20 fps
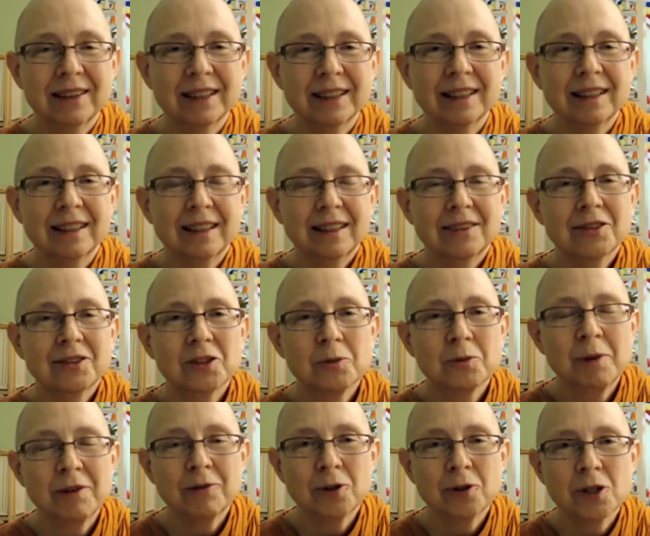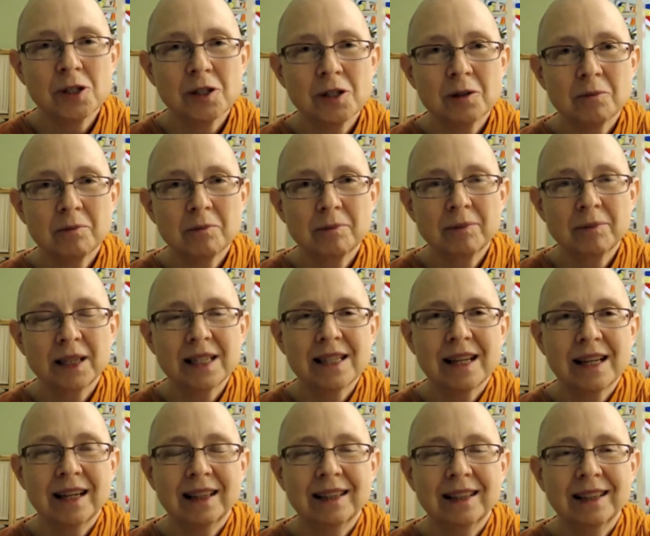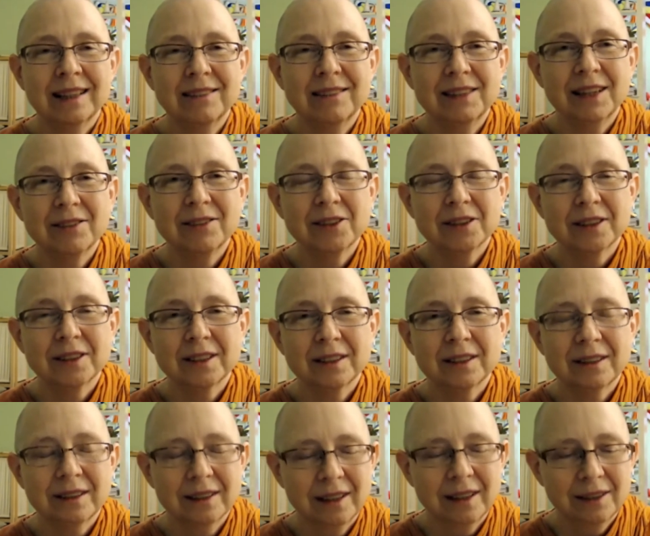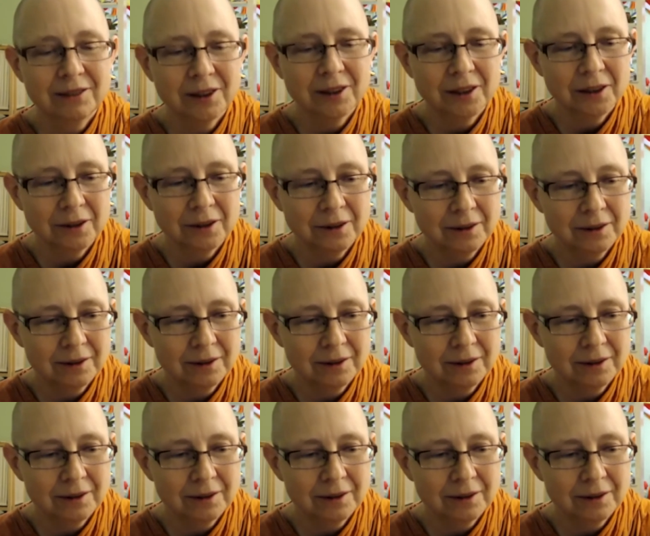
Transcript: and this is my first place that I lived after the